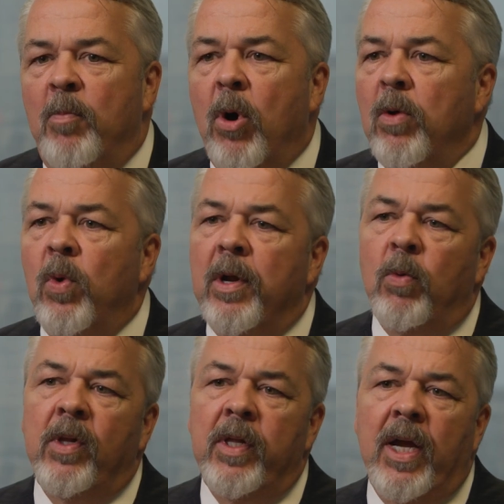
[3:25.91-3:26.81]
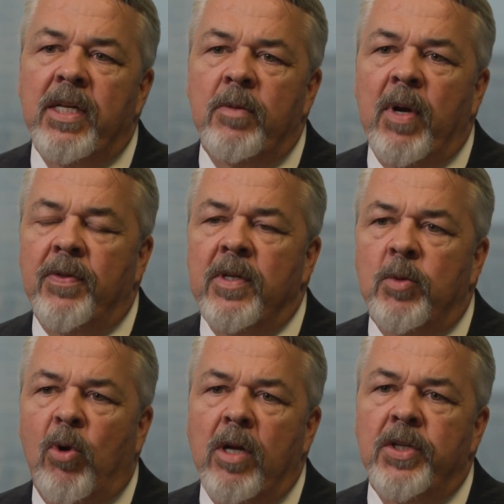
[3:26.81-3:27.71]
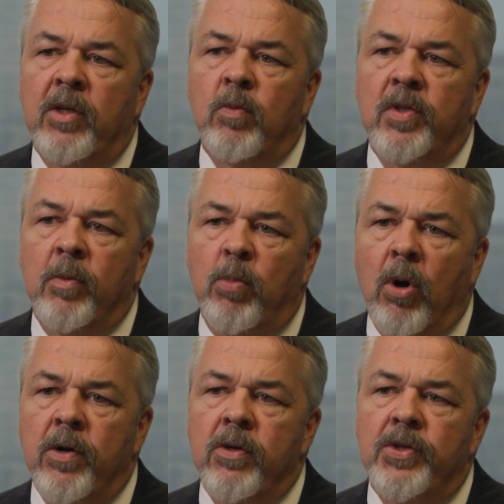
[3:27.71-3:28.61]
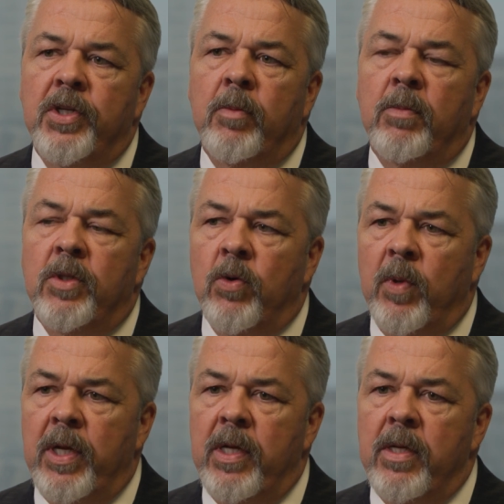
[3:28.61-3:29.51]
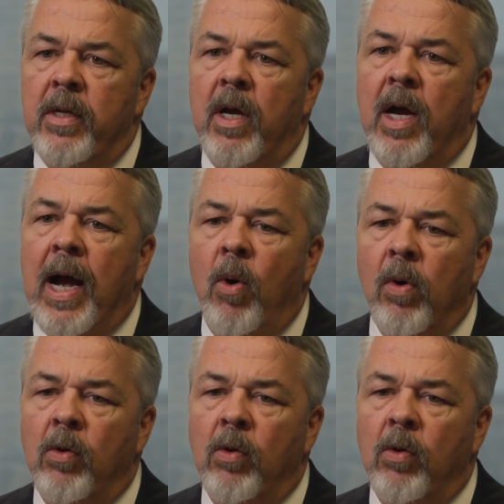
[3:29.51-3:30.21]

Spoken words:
Part of what I really liked about this project was the partnership between our